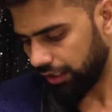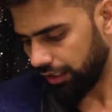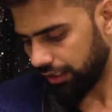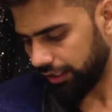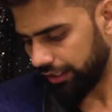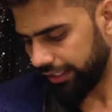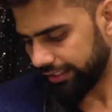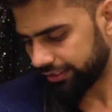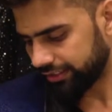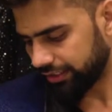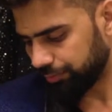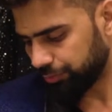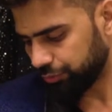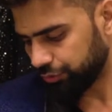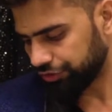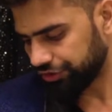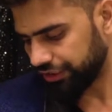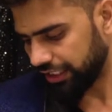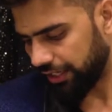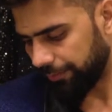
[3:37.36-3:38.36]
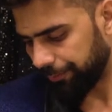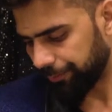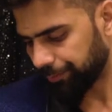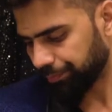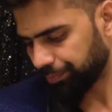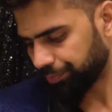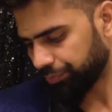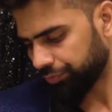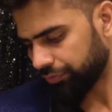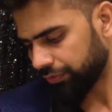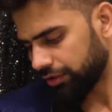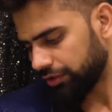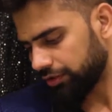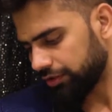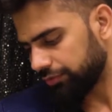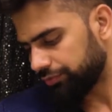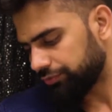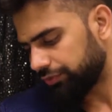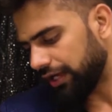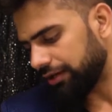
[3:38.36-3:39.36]
like suppose,
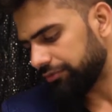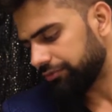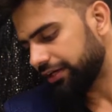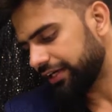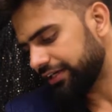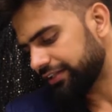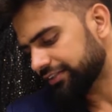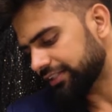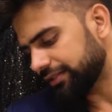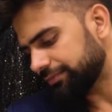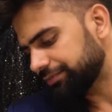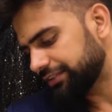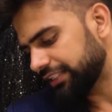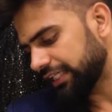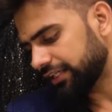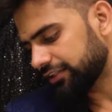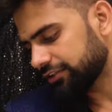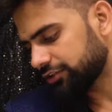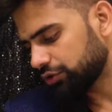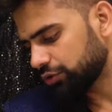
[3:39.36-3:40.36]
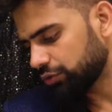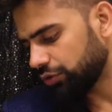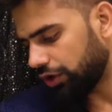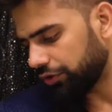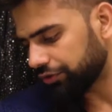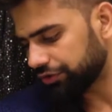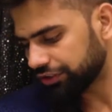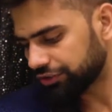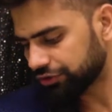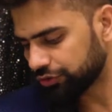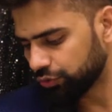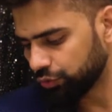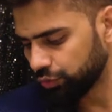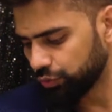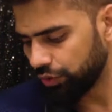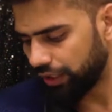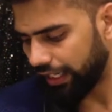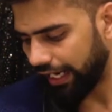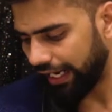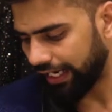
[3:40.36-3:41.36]
the favorite subject throughout
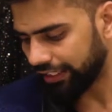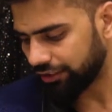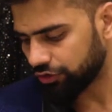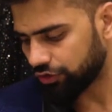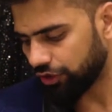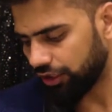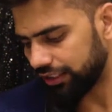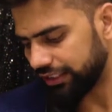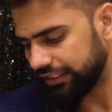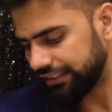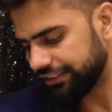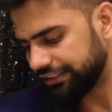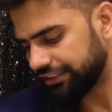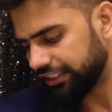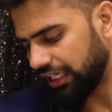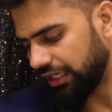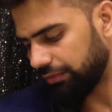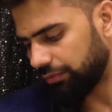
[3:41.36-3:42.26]
school and college,